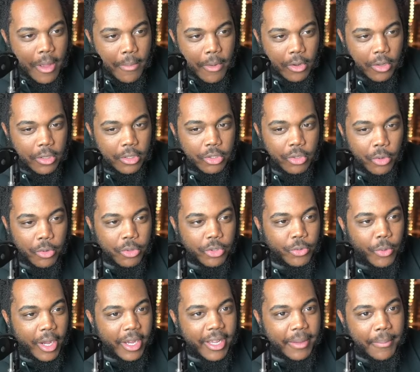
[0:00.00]
But Toru's
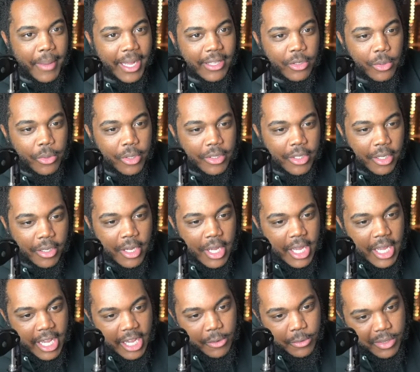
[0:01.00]
walking back towards her.
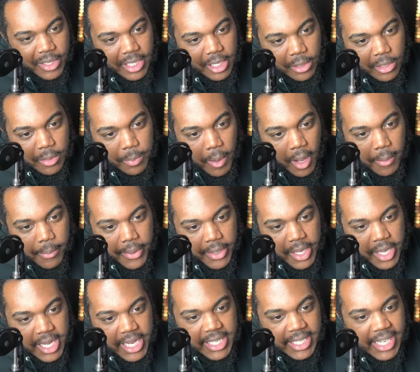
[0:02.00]
It was still small, but
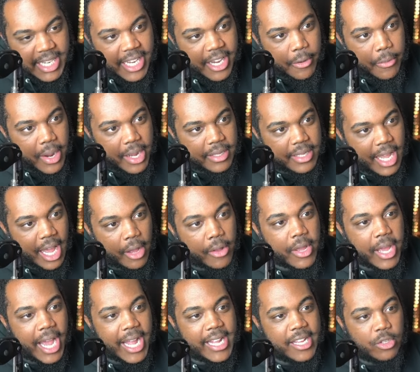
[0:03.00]
he's eating it right now,
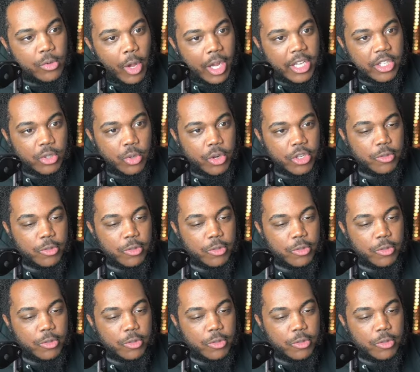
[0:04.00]
and he's walking towards